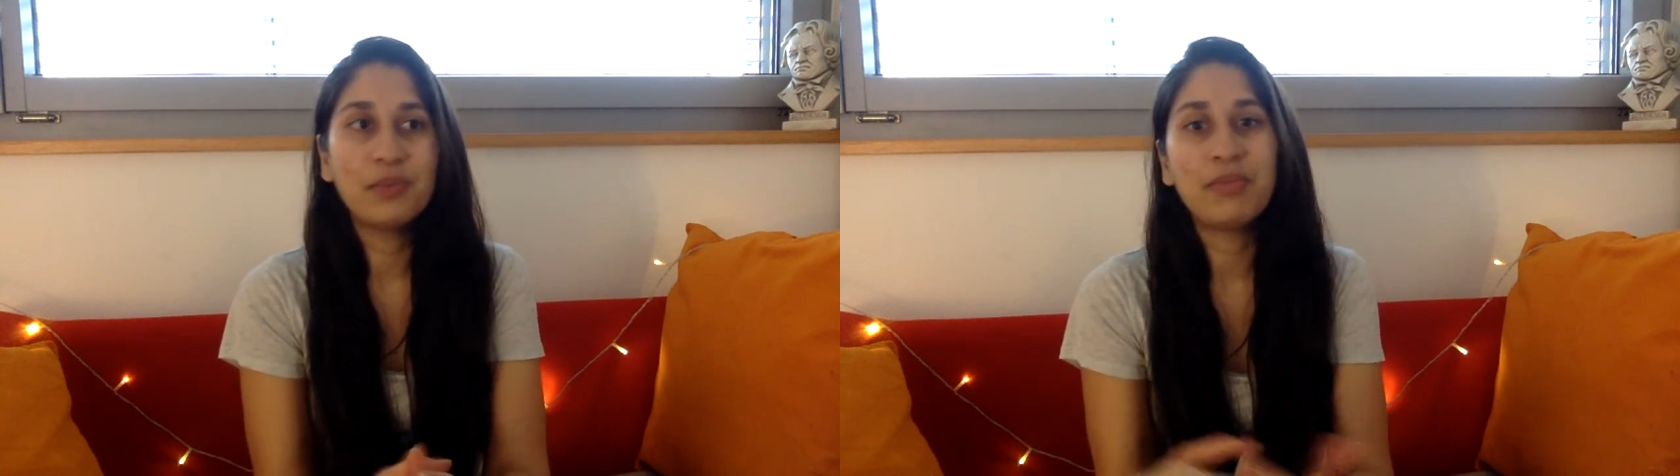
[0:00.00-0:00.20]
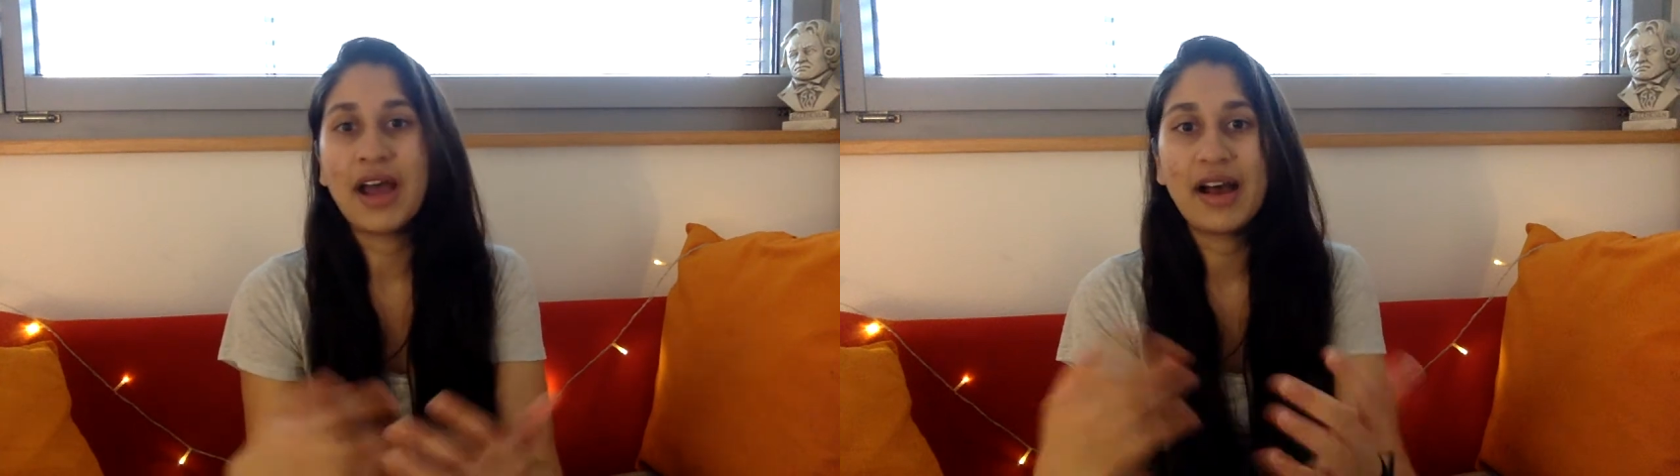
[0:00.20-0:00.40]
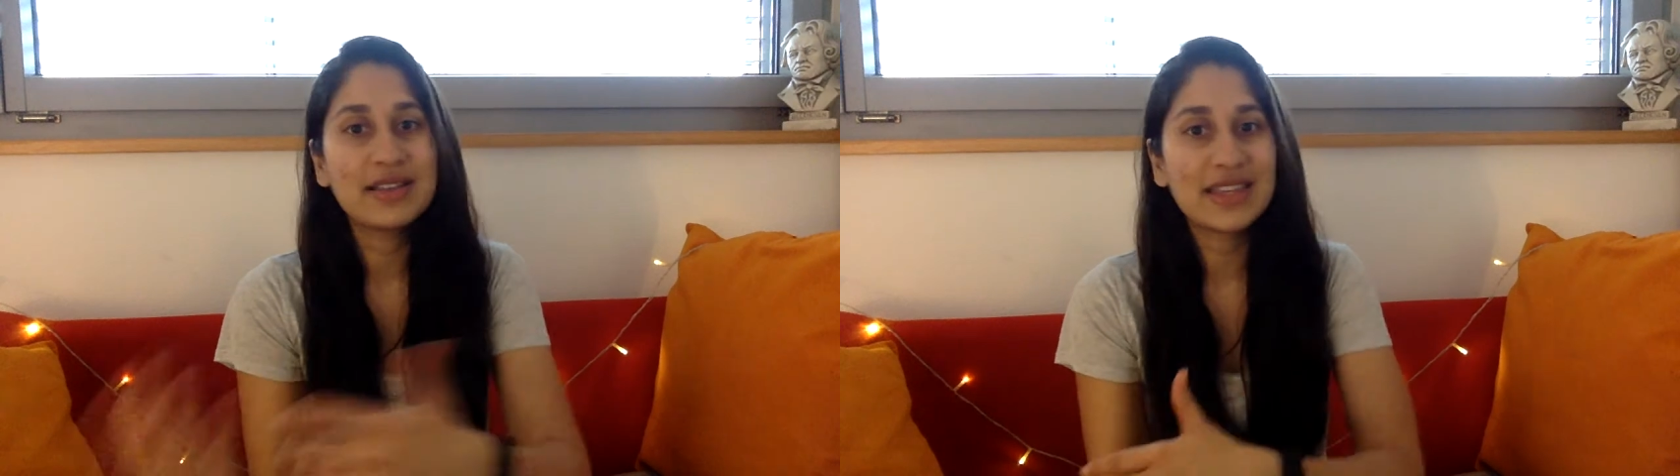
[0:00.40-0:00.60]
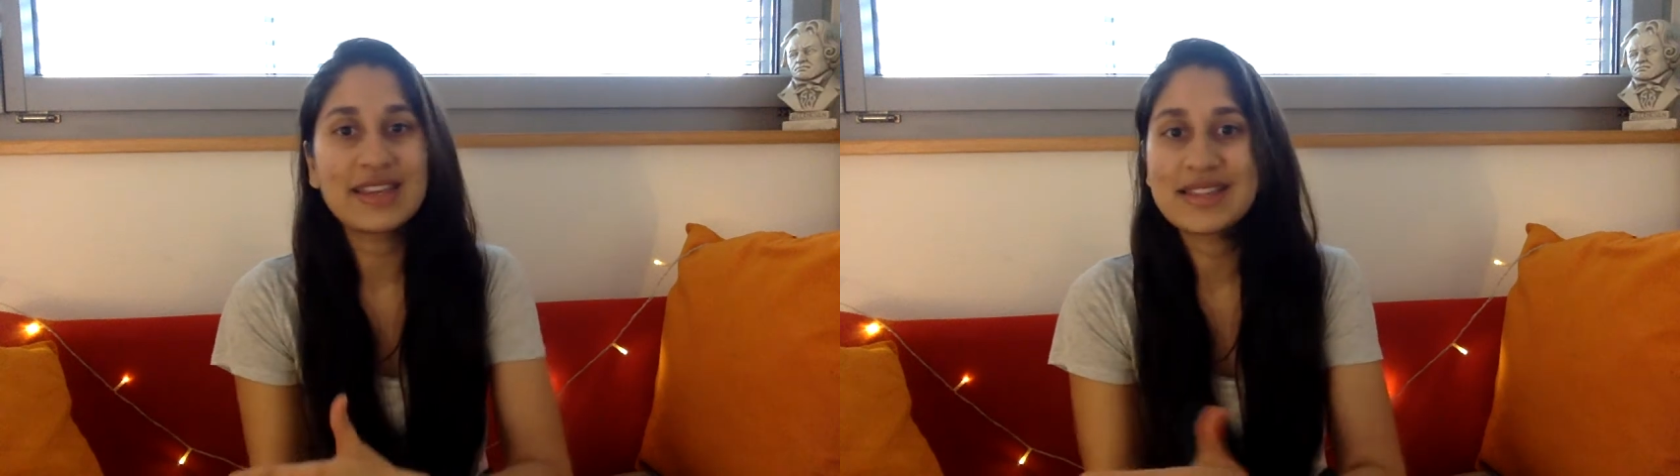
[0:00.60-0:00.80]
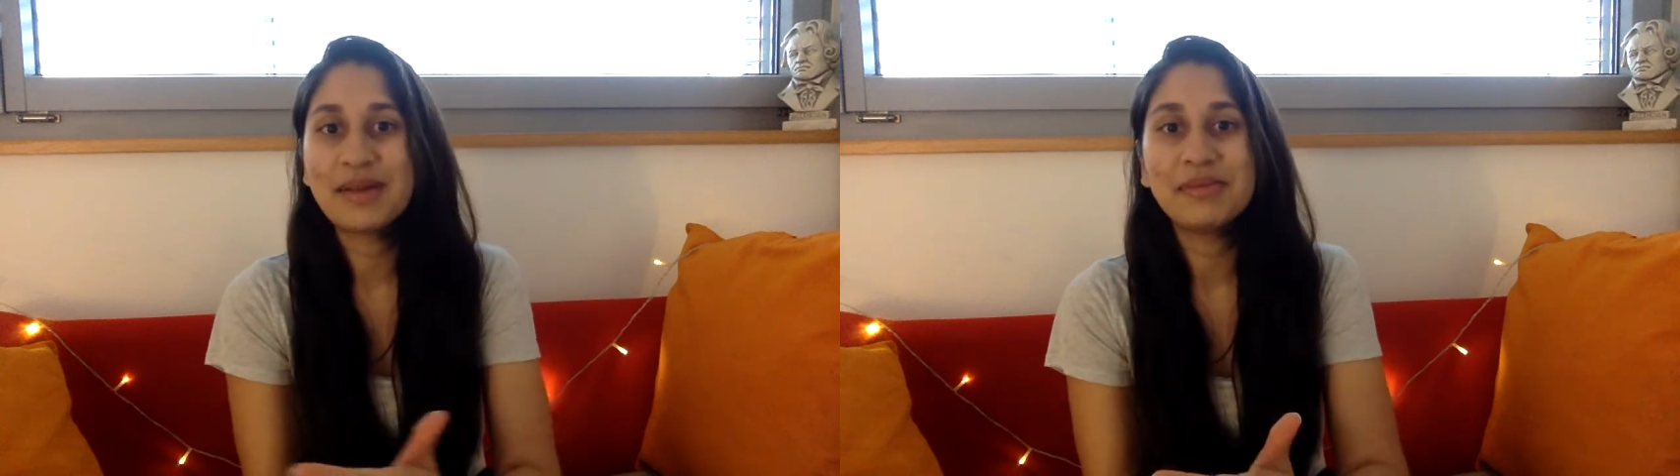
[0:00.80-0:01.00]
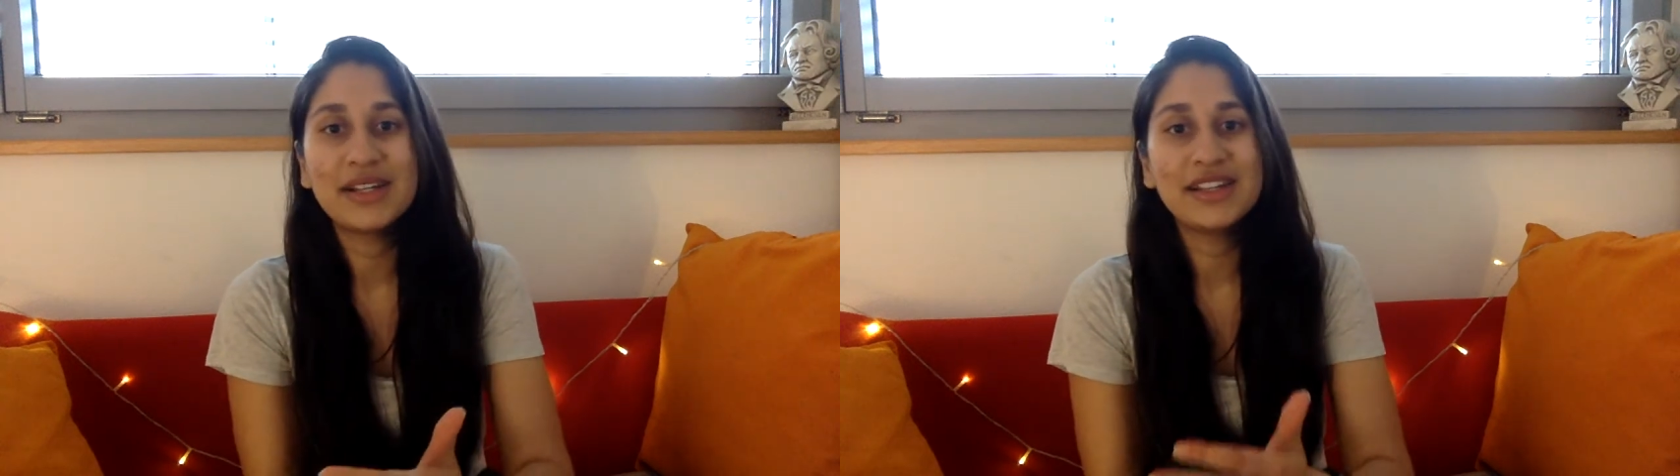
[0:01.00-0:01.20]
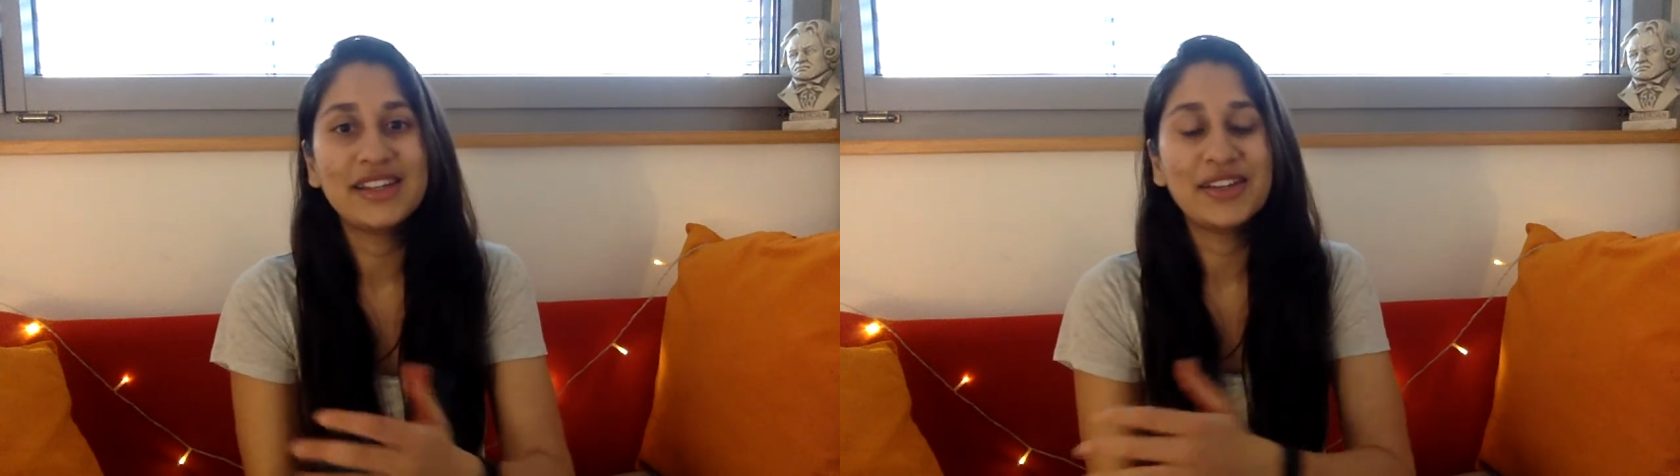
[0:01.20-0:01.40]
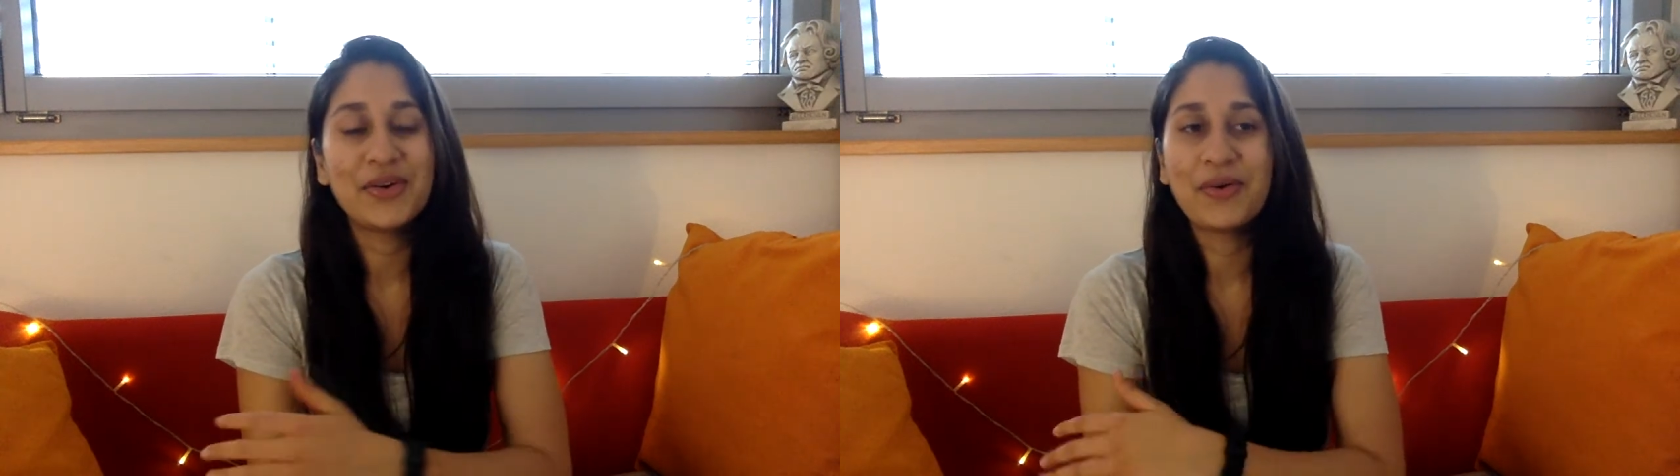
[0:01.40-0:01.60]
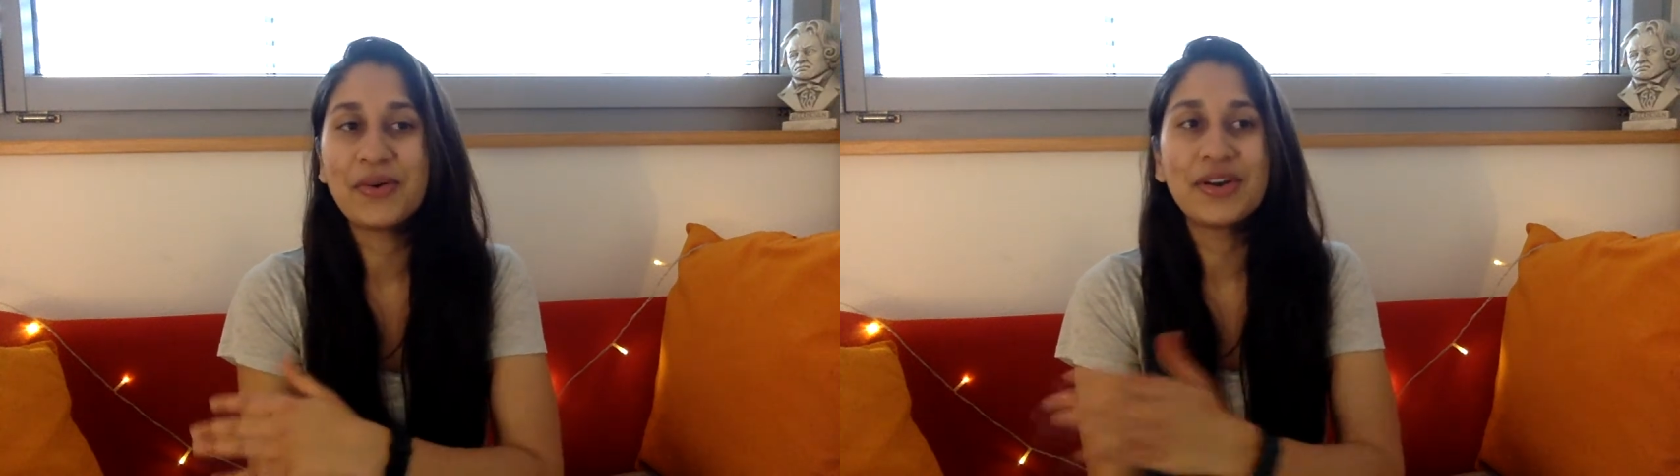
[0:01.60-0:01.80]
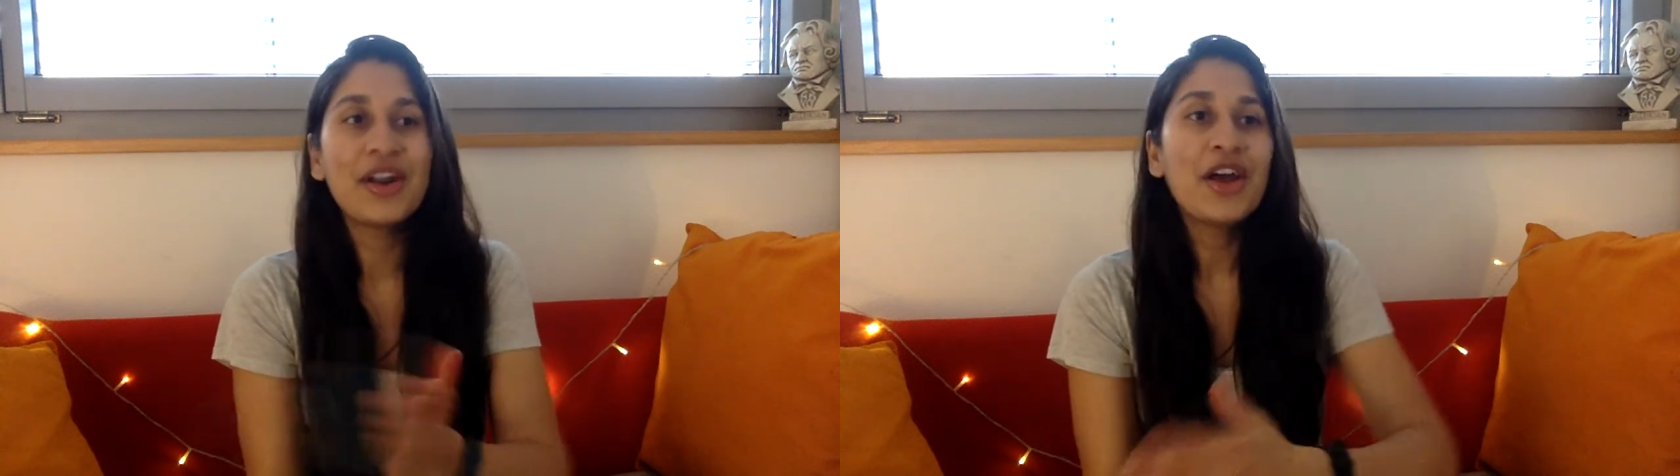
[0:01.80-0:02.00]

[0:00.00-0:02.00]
by asking somebody or